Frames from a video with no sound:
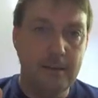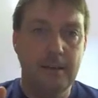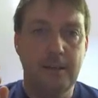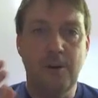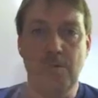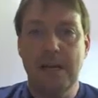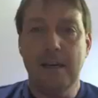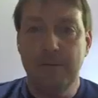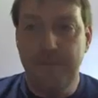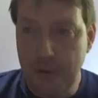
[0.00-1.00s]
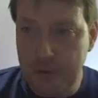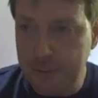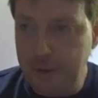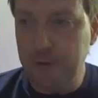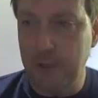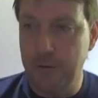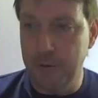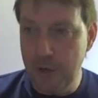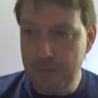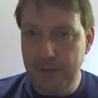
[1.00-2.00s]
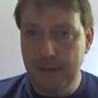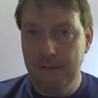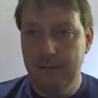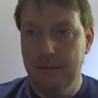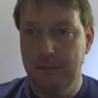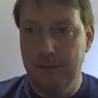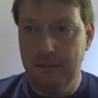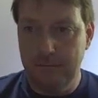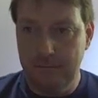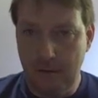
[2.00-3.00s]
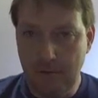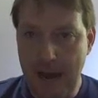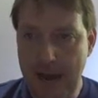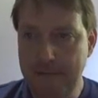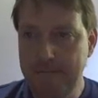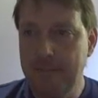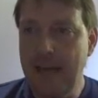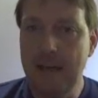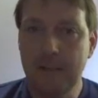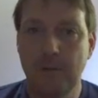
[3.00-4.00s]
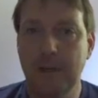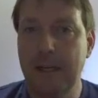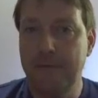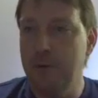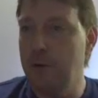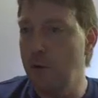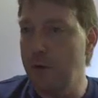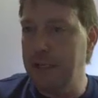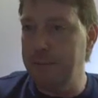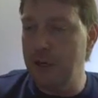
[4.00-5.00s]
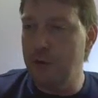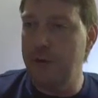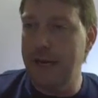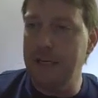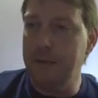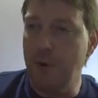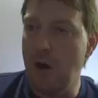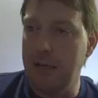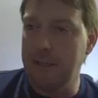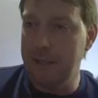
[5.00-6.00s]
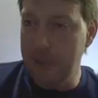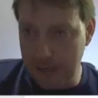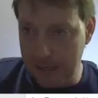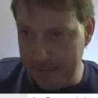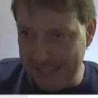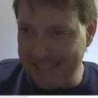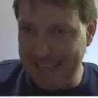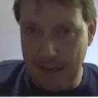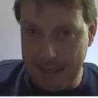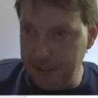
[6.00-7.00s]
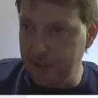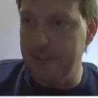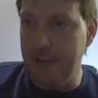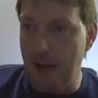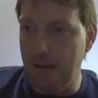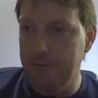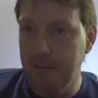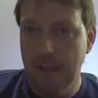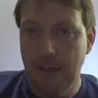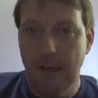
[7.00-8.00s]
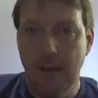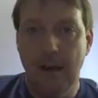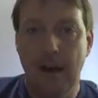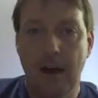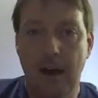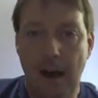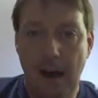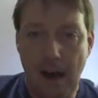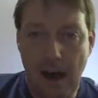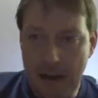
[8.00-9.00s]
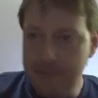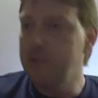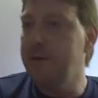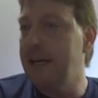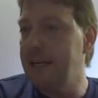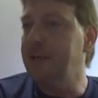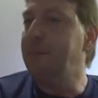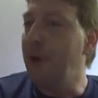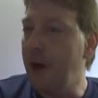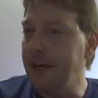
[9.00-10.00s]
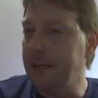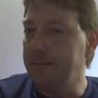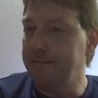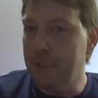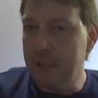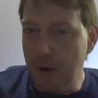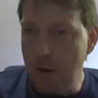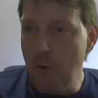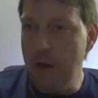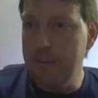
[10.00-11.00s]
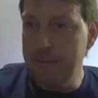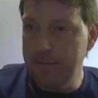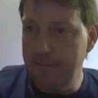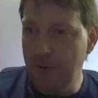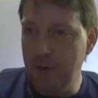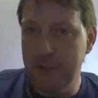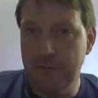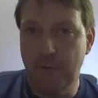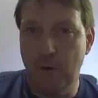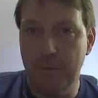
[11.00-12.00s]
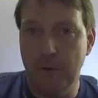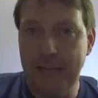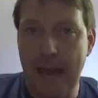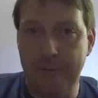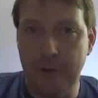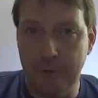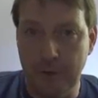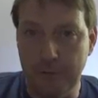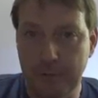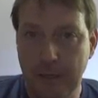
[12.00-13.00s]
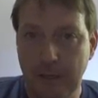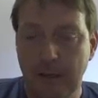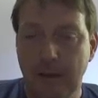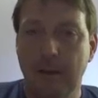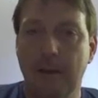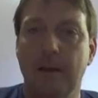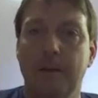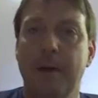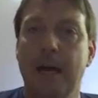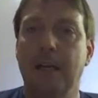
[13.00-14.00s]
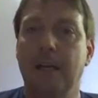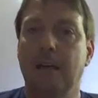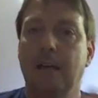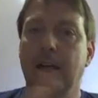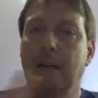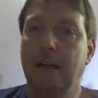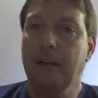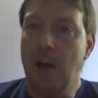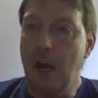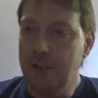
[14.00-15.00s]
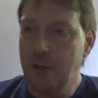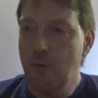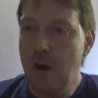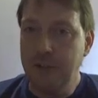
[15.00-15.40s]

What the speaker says: don't get confused about the group, okay? That is only if you are going to be creating a product that you're going to be selling yourself. I'm creating a product, so I want to first and foremost have a group. But you also want